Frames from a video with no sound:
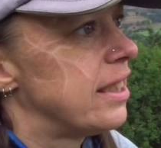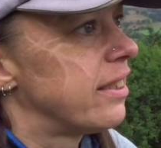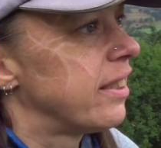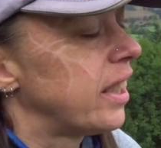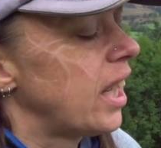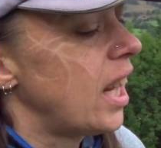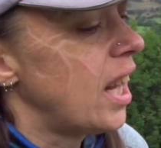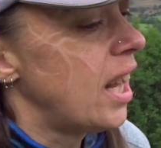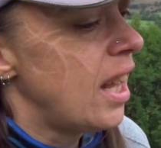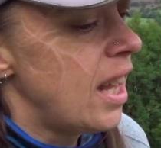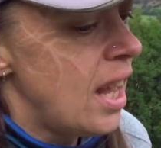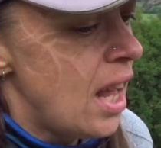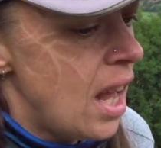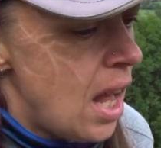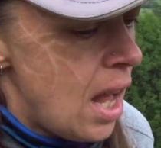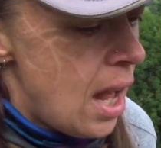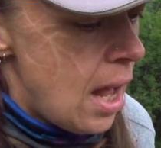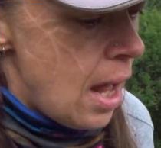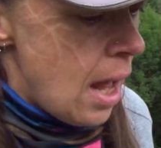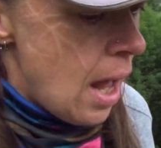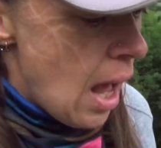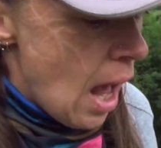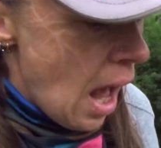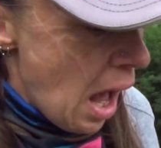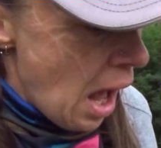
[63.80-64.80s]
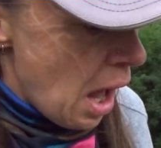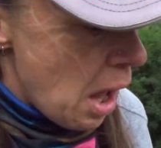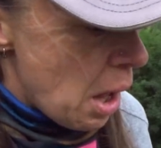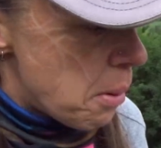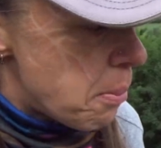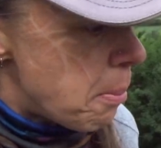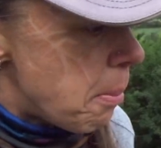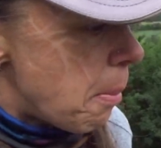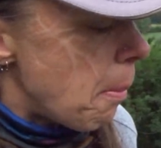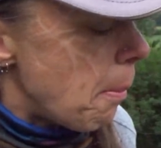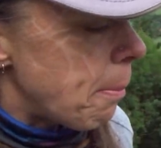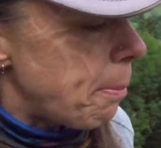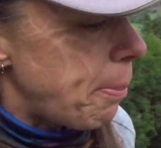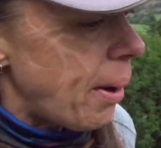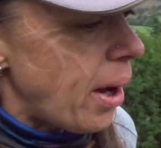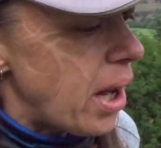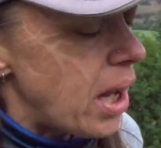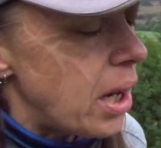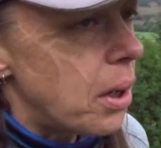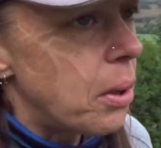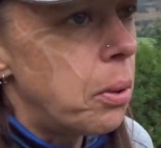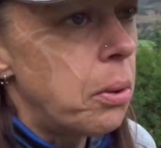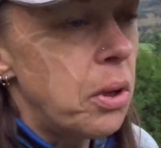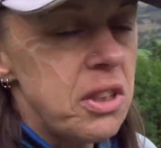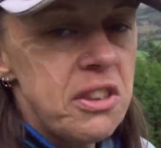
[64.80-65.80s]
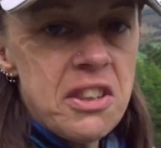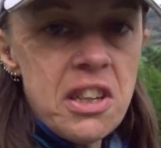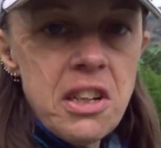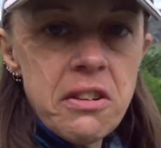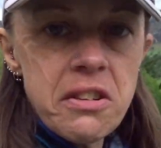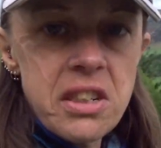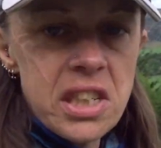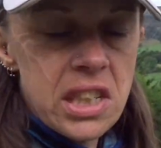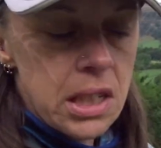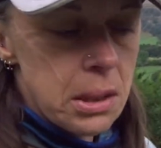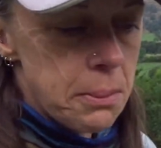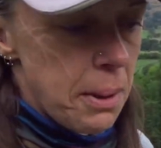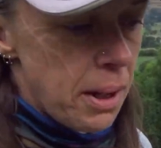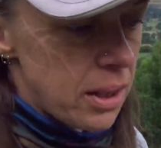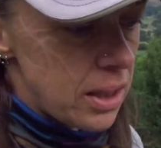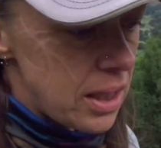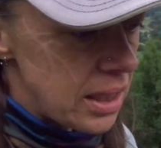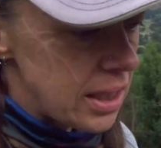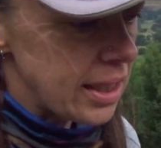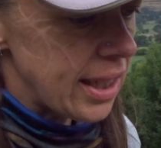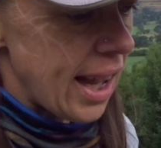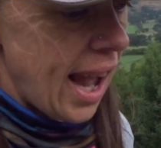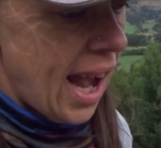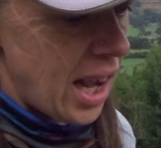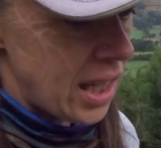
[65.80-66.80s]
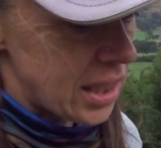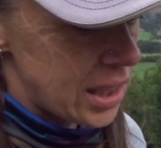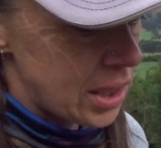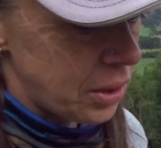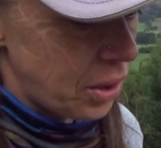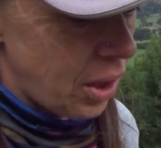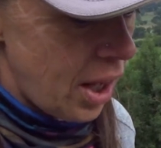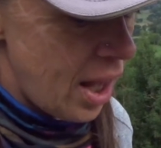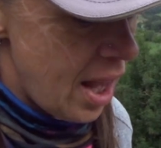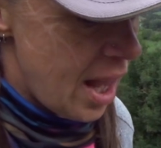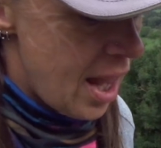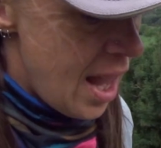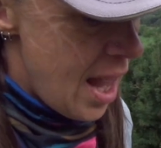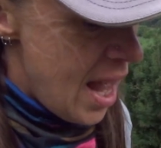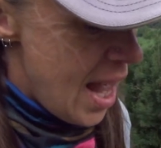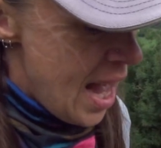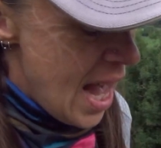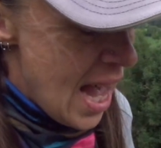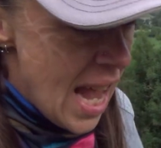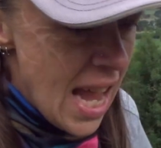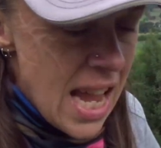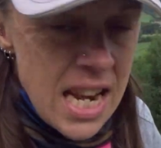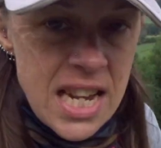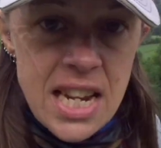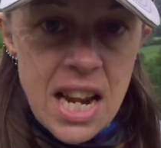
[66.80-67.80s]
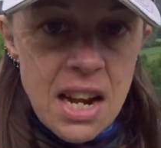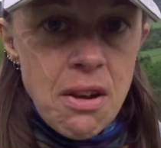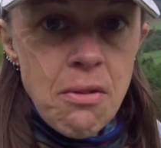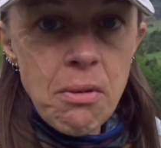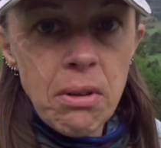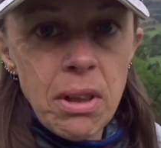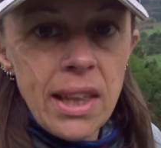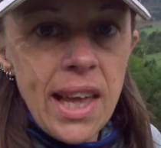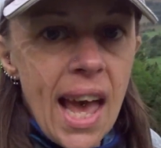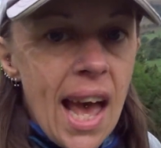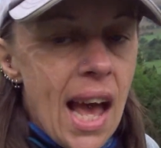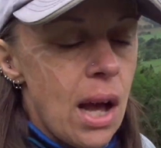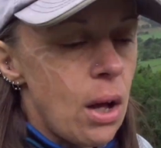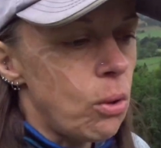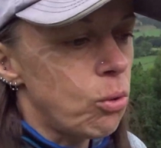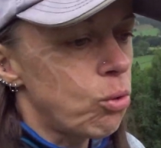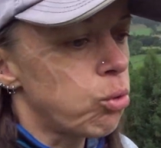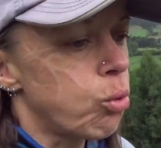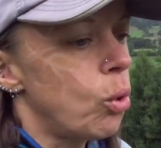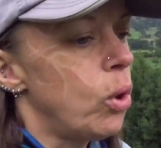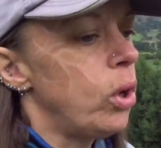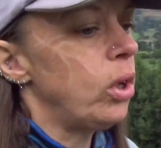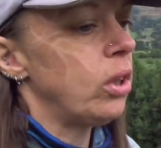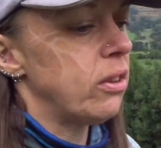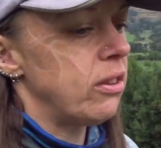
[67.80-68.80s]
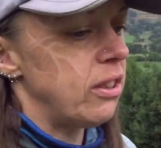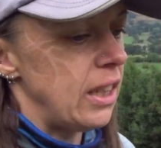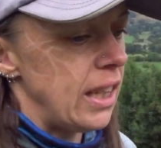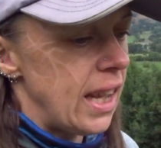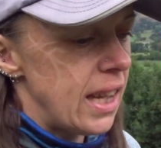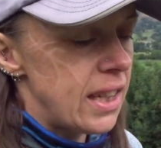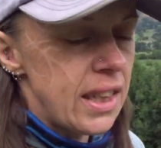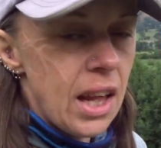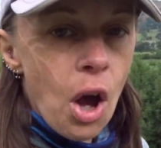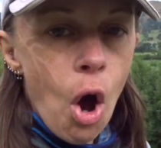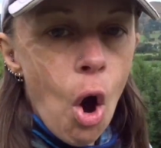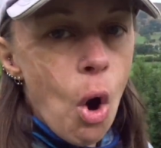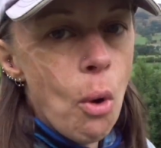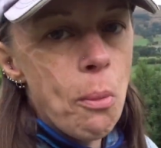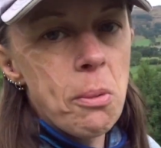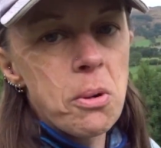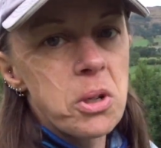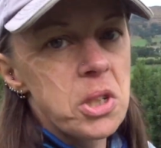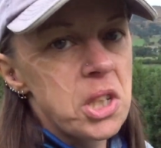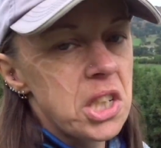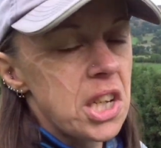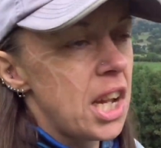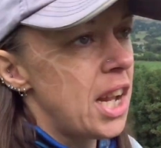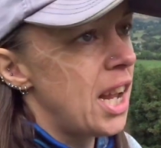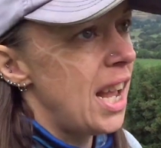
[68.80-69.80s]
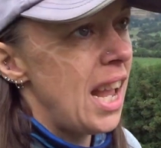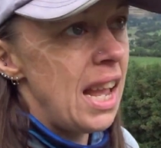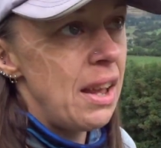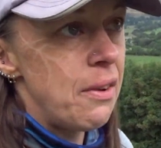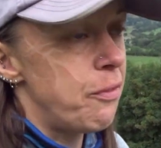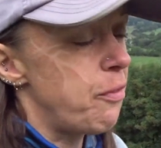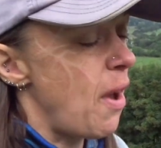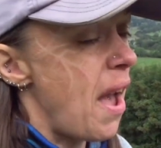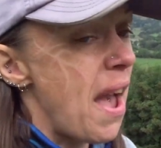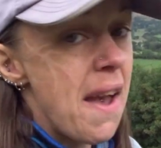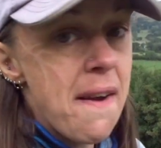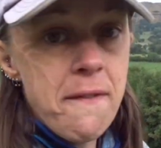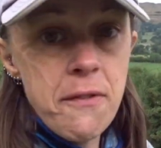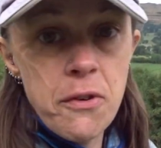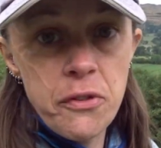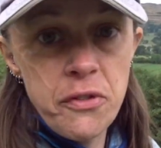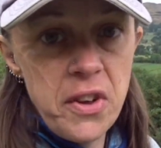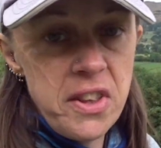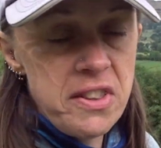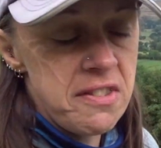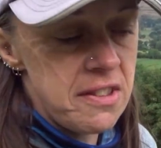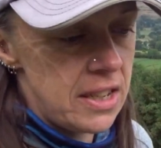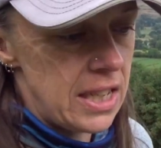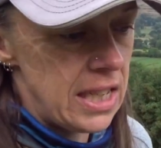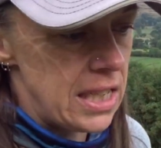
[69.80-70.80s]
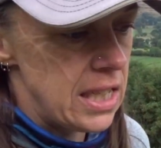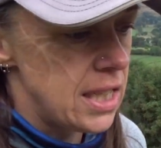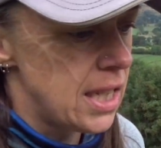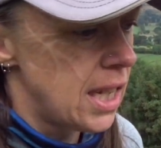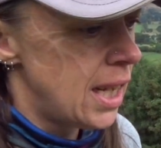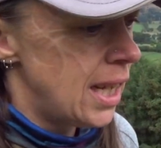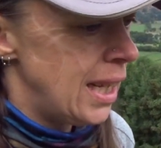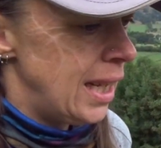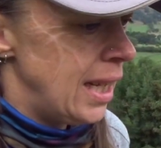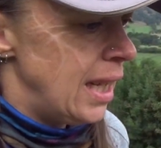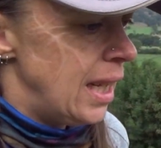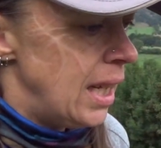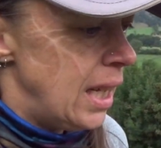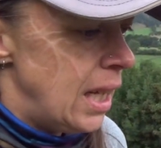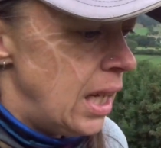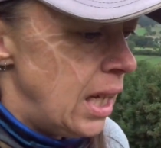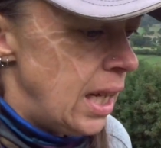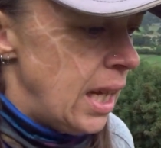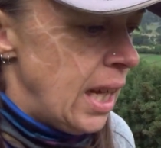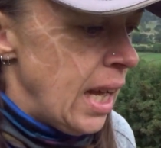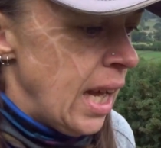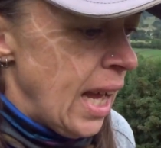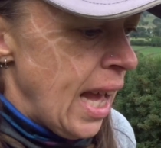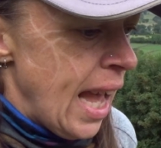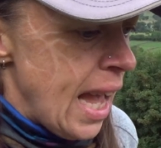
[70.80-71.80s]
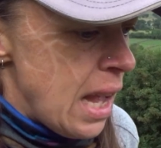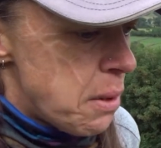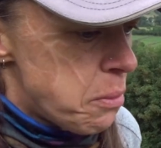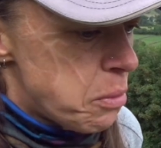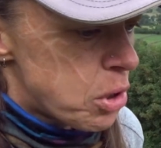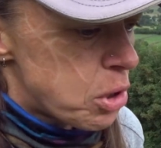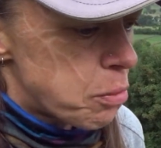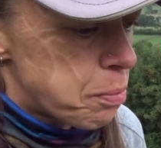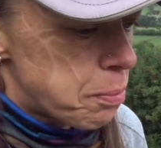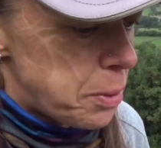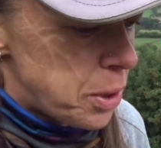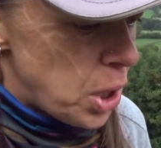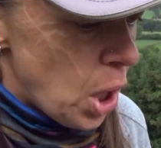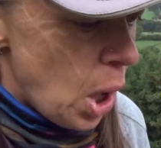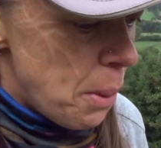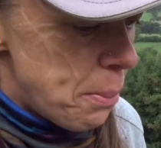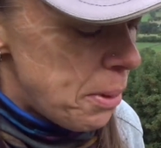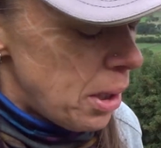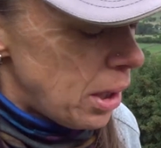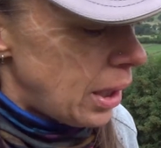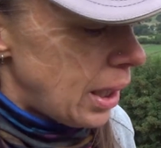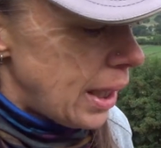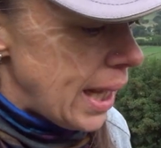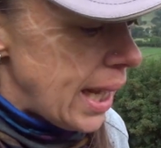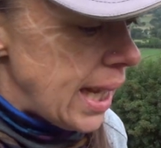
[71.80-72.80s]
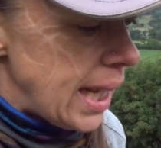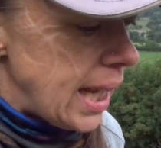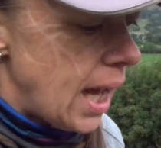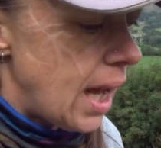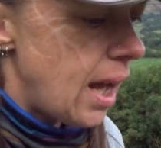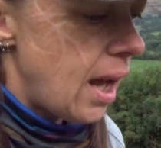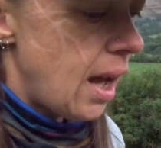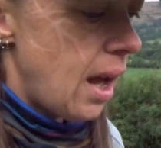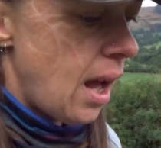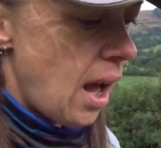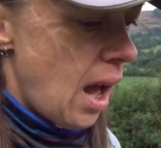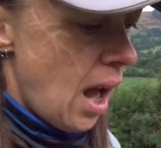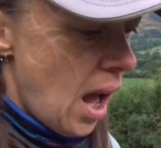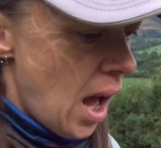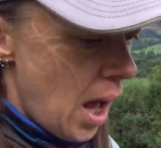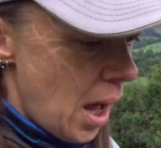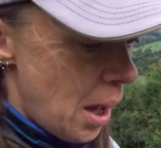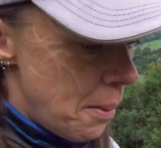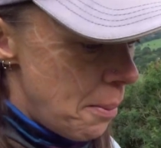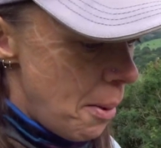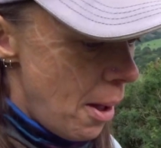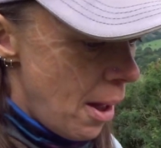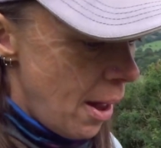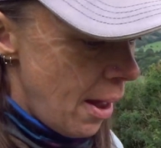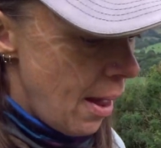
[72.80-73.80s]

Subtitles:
it. But what's interesting about this castle, didn't really house royalty, and they almost, if ever, visited. It was predominantly a